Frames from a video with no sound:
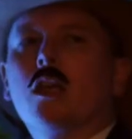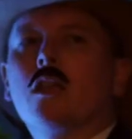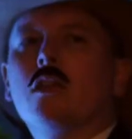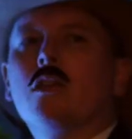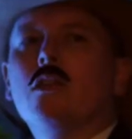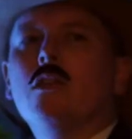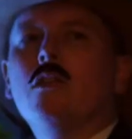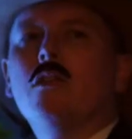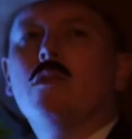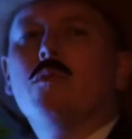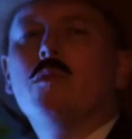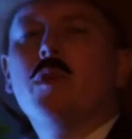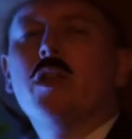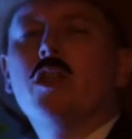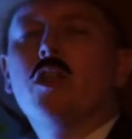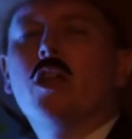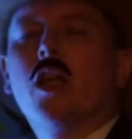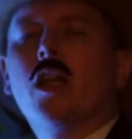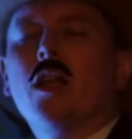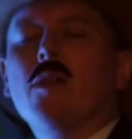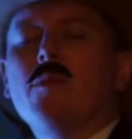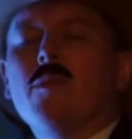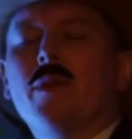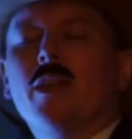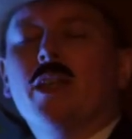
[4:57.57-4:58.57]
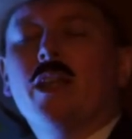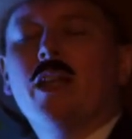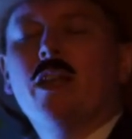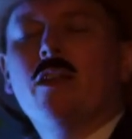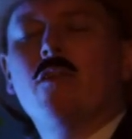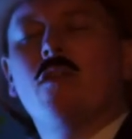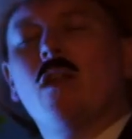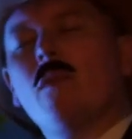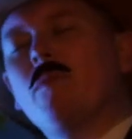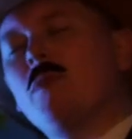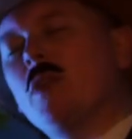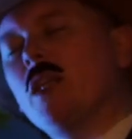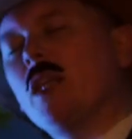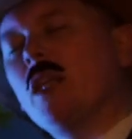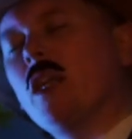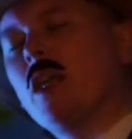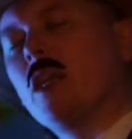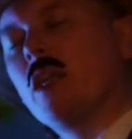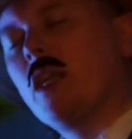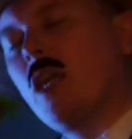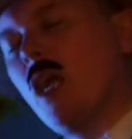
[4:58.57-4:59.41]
Excuse me, gentlemen, interrupting your